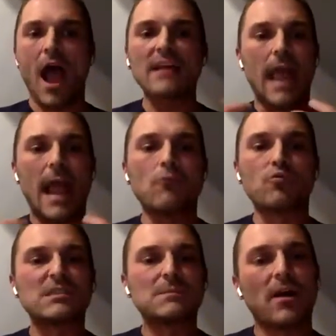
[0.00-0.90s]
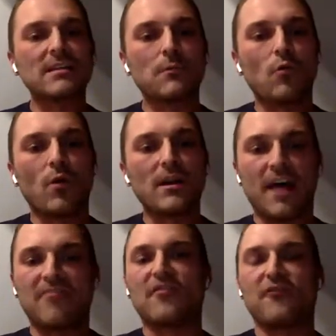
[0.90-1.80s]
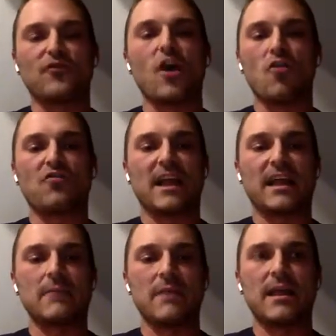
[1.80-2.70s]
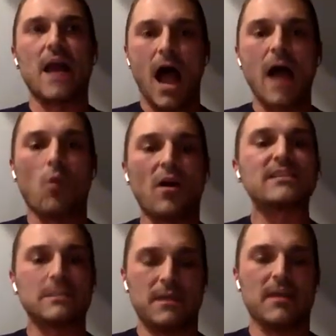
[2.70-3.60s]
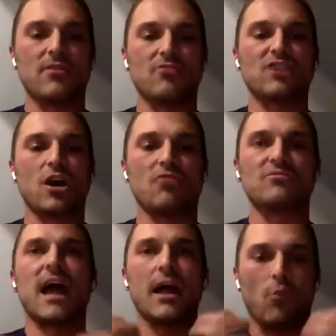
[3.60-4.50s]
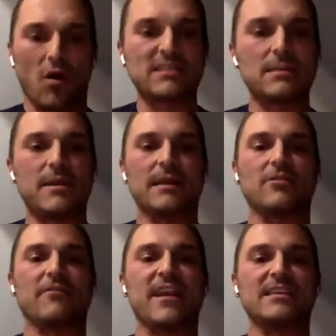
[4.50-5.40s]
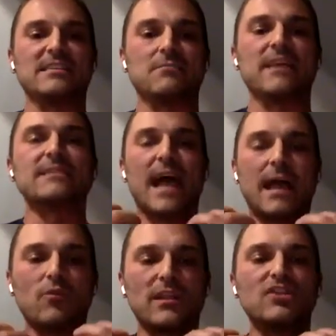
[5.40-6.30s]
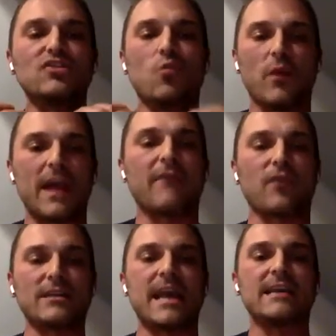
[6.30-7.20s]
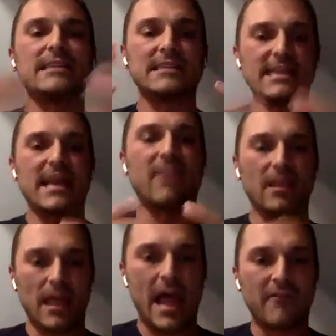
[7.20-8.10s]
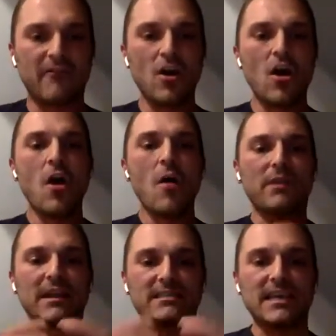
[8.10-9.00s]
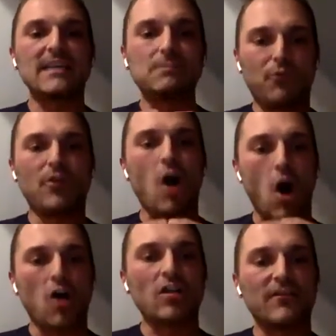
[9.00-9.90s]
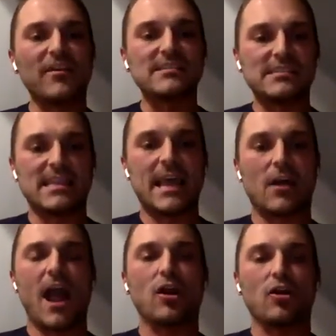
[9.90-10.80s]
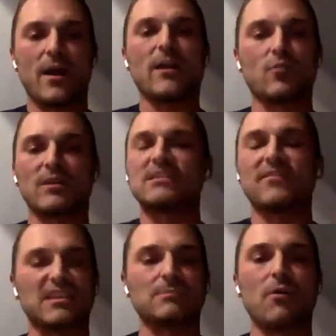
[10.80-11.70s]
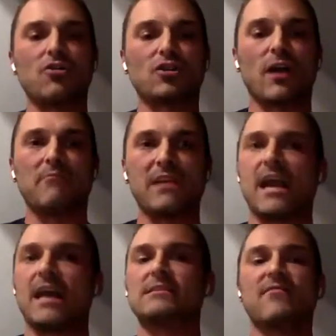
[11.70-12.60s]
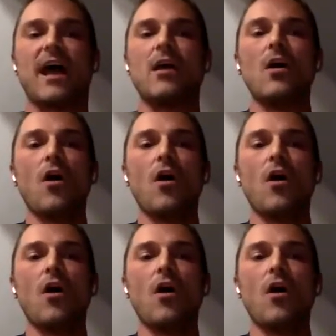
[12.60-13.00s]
as a responsible one for the oath that I committed, I want to be in those codes. I want to be in their faces because I am willing to do whatever it takes to save your life. But it does put all of us there at greater risk of exposure. And because of that,